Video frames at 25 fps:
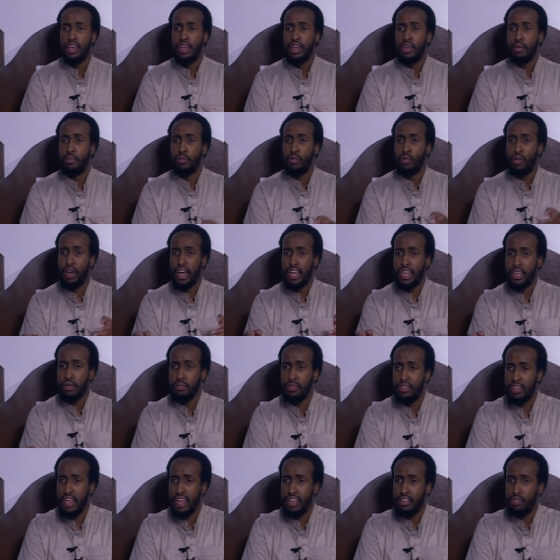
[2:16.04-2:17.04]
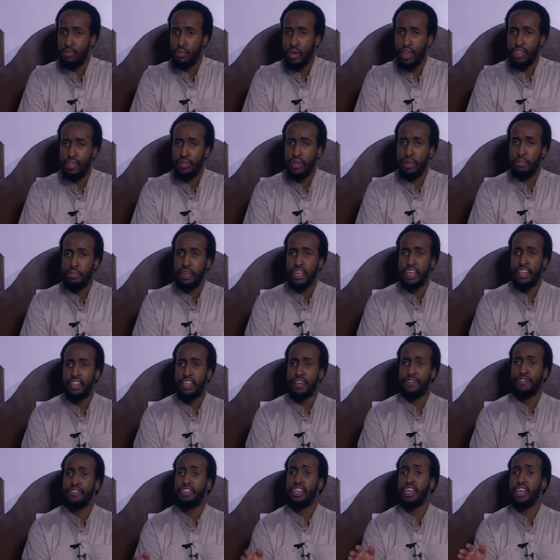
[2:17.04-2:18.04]
Ibn Qayyim says whether it be
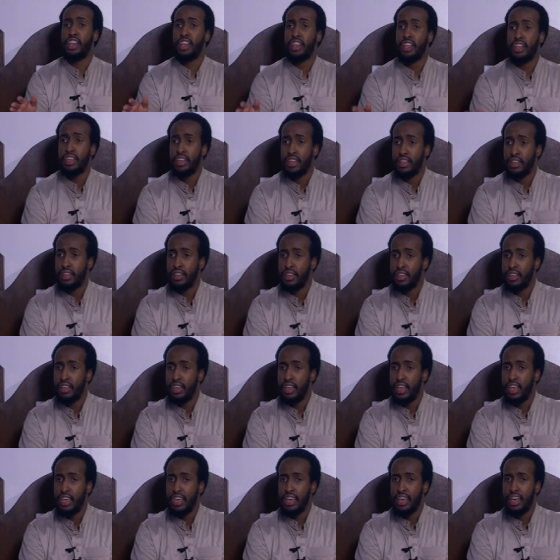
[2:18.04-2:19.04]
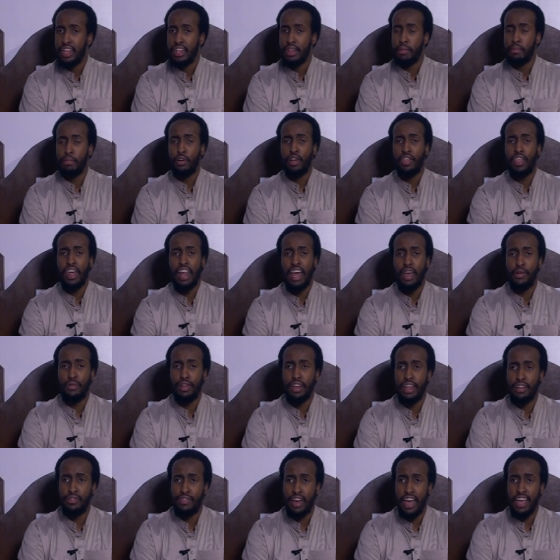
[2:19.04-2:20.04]
tafsir and the book that I
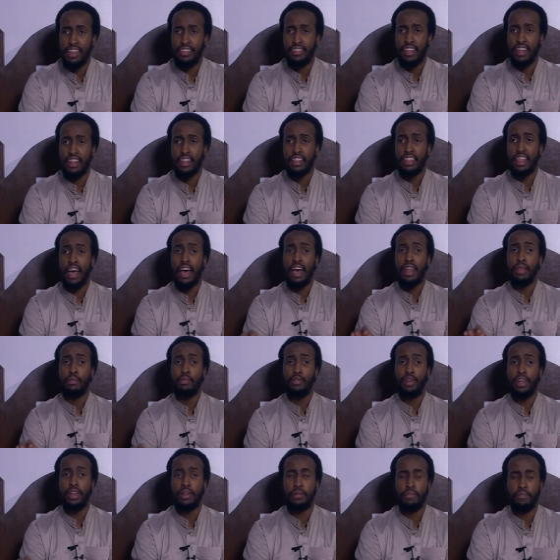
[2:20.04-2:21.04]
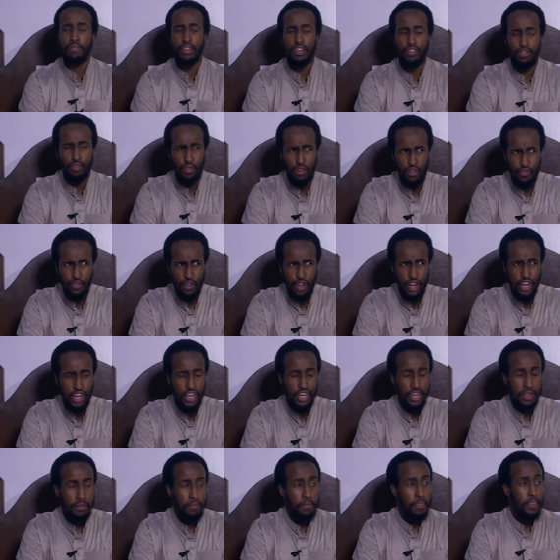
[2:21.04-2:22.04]
would advise that a talib ilm, a student of
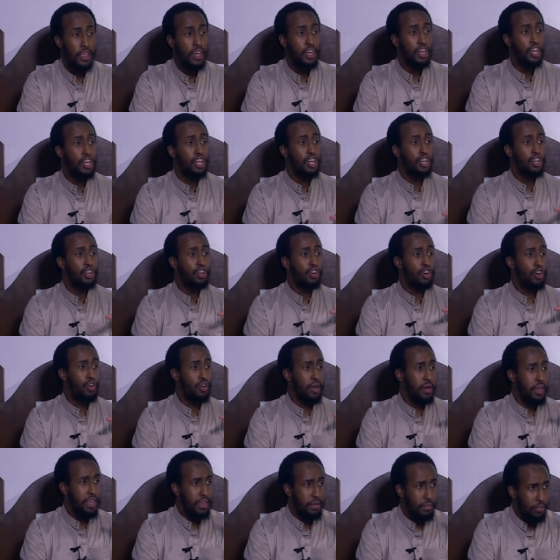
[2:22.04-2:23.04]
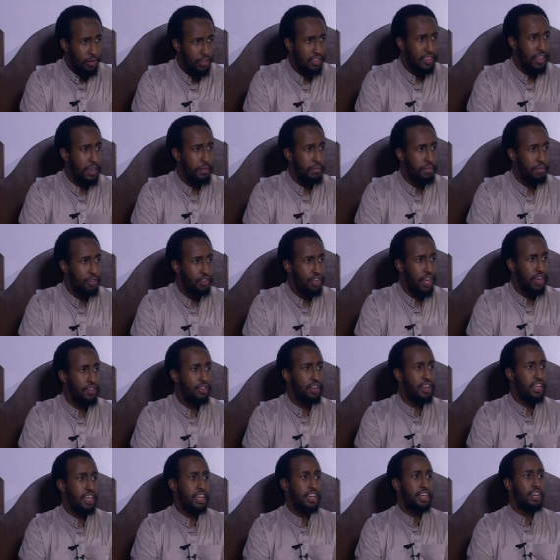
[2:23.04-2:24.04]
knowledge or a Muslim
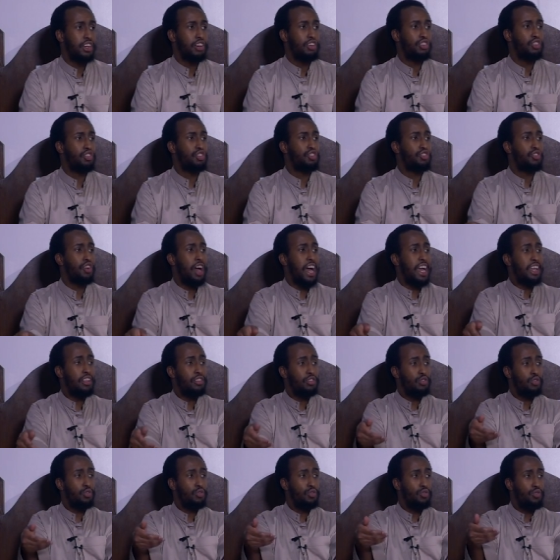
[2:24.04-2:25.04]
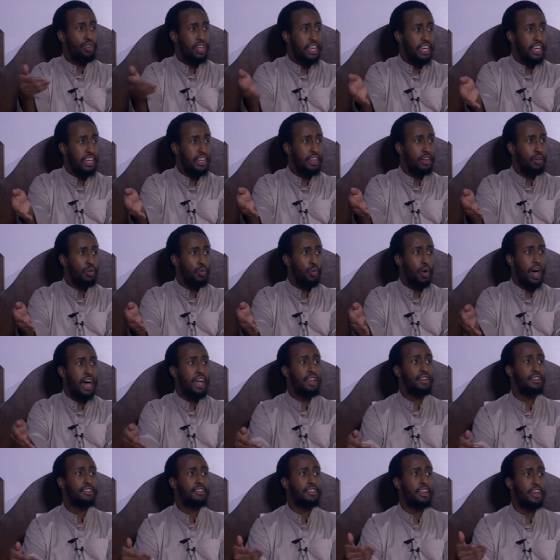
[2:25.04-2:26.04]
generally should try to read
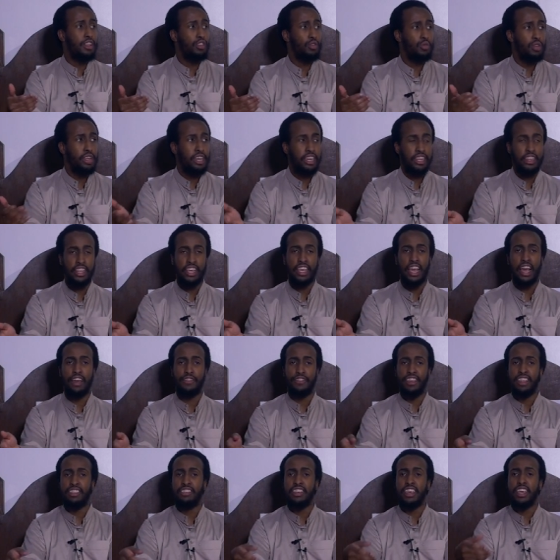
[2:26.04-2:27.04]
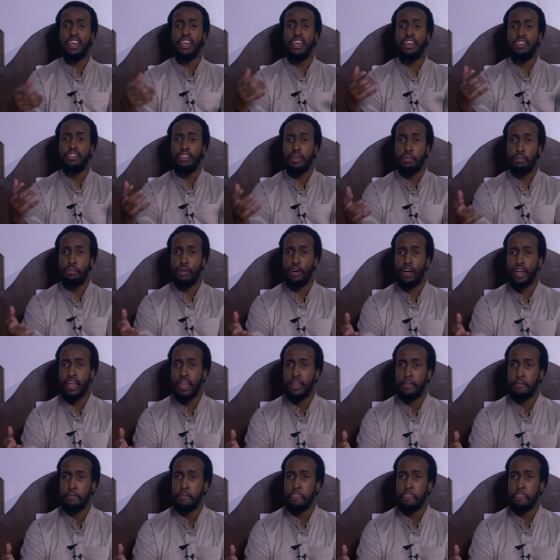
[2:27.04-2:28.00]
whilst they're doing i'tikaf. It's an easy book